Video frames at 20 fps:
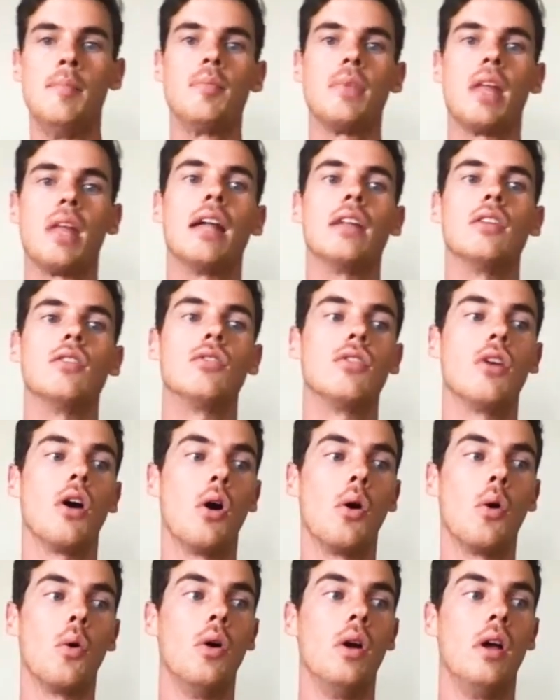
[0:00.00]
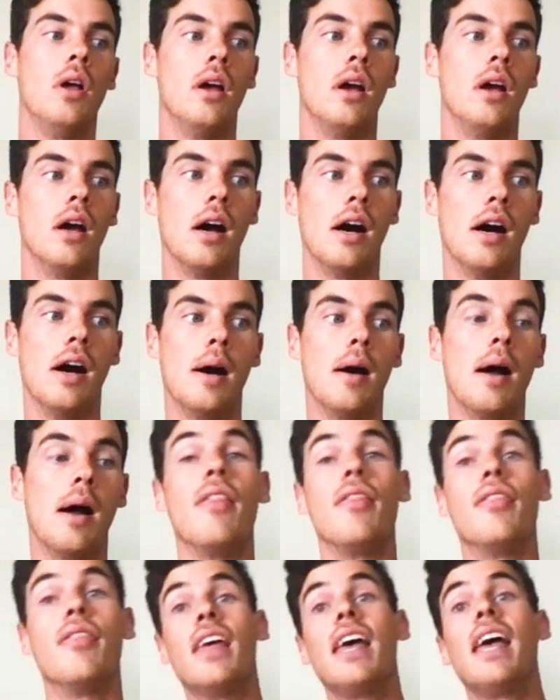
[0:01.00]
And so,
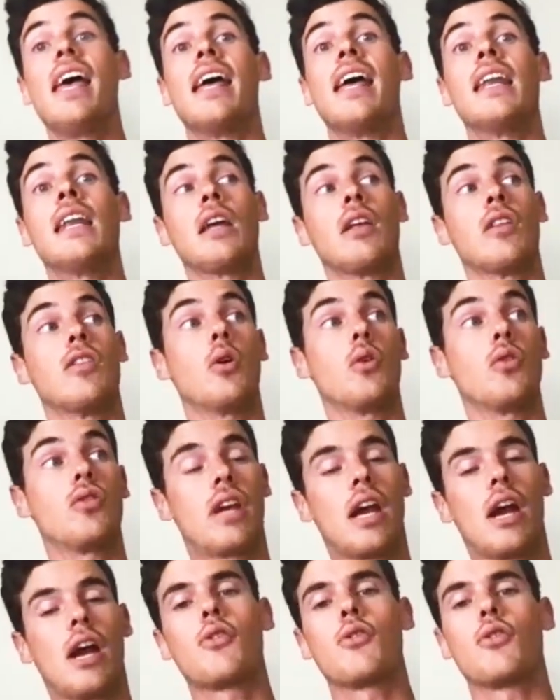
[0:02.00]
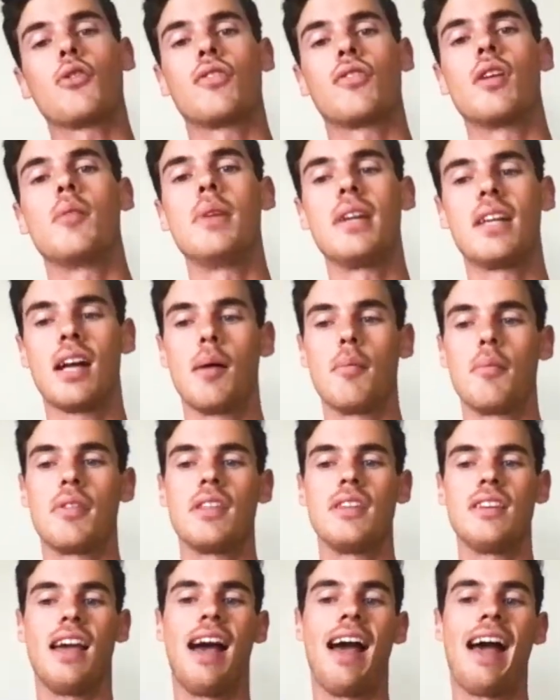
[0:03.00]
and then those characters then become
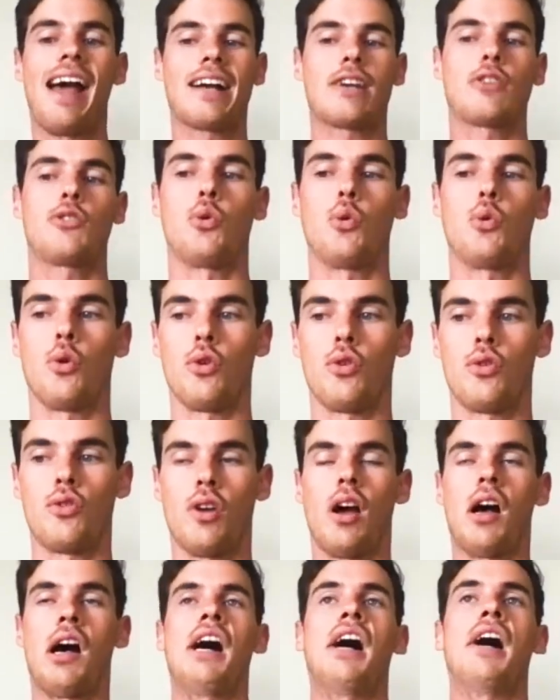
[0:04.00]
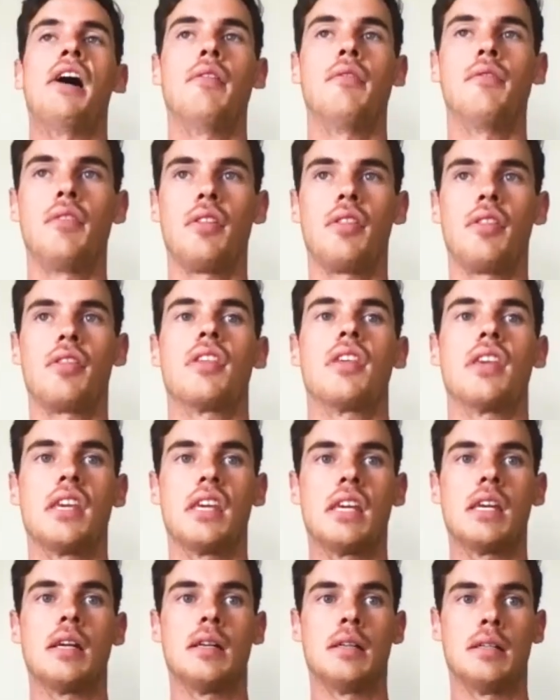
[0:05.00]
the actors of
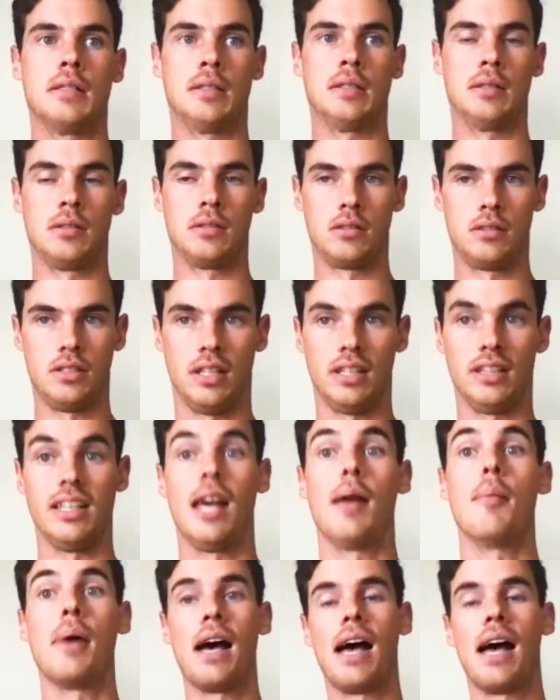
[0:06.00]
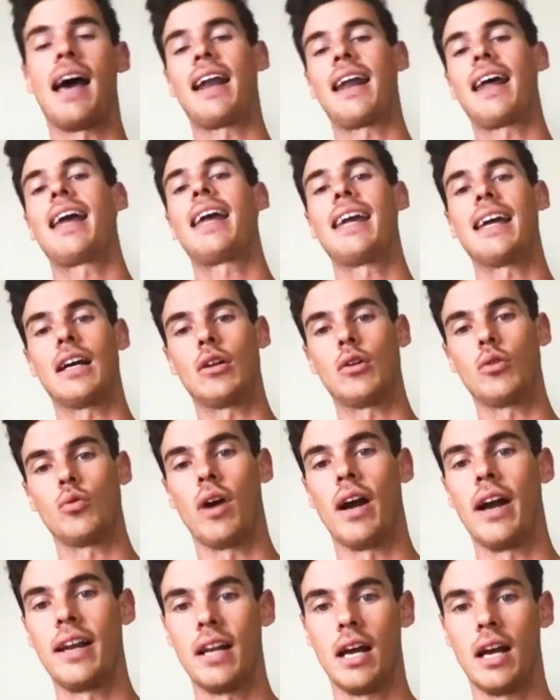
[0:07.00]
the dilemma at hand,
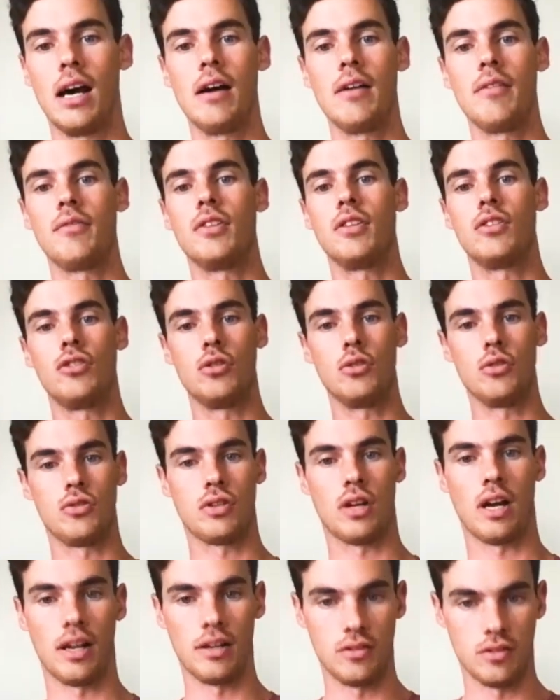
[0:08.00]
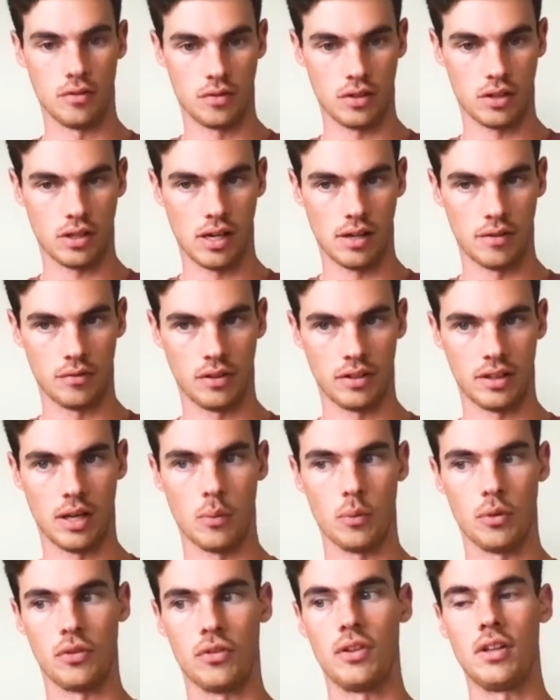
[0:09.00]
right? Of the two sides of the conflict that
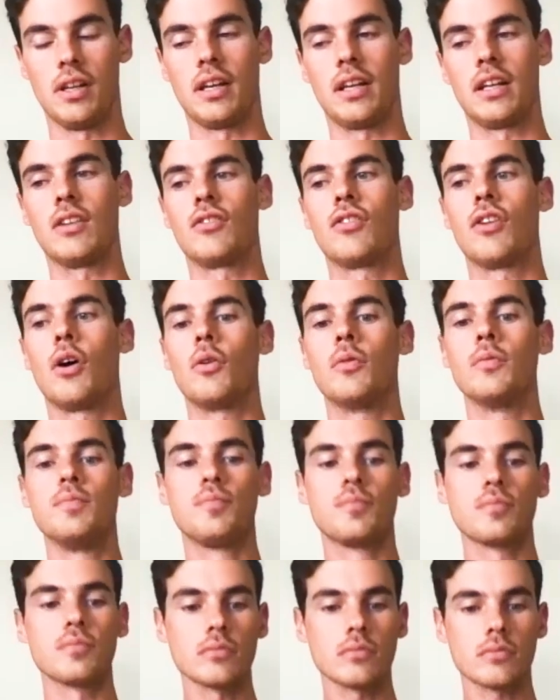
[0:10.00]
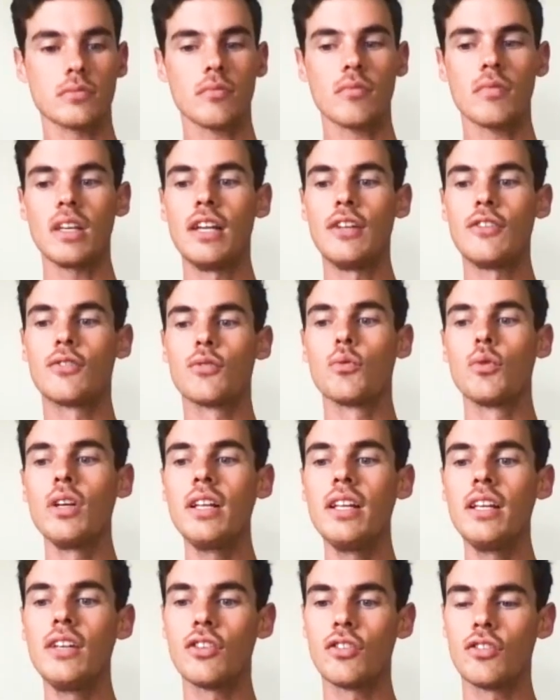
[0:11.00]
we're seeing. And so it's
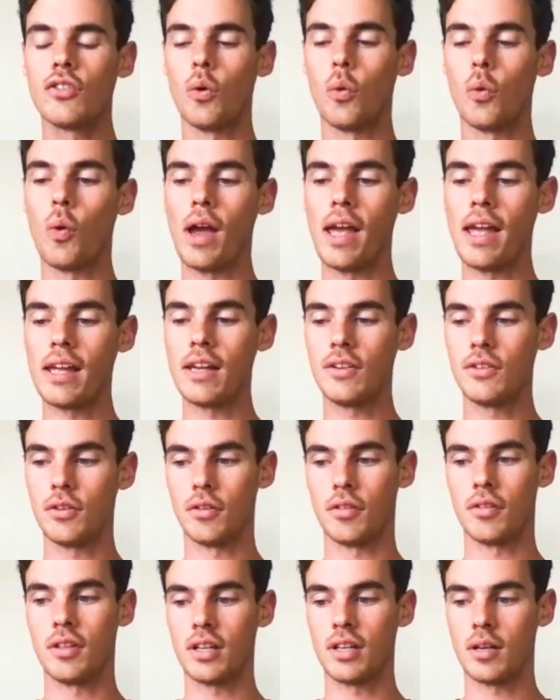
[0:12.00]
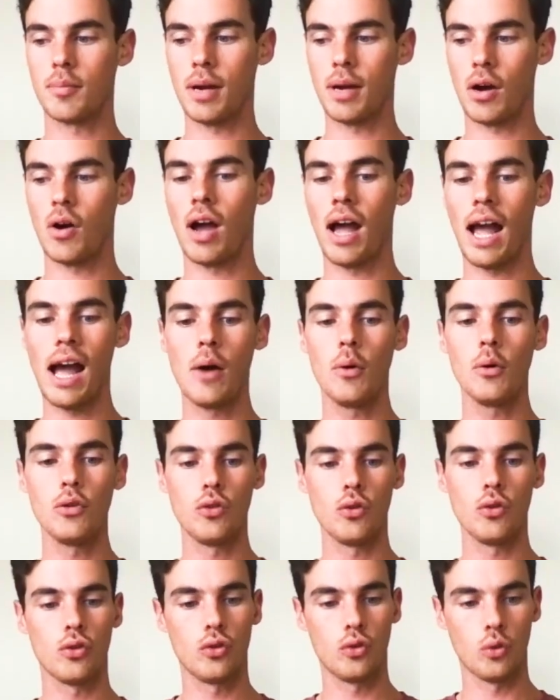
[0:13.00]
really just a way to think about how is
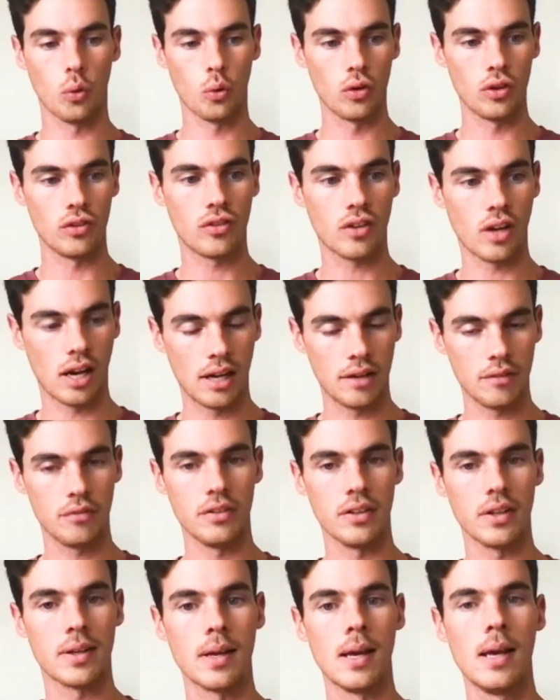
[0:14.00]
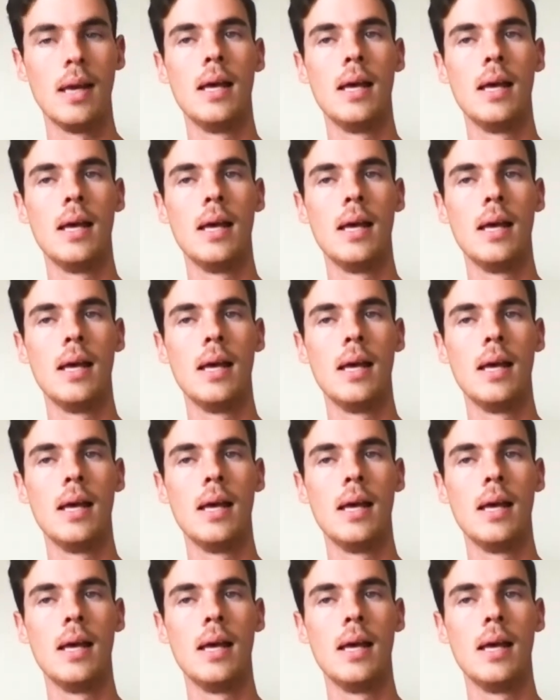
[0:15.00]
your story's conflict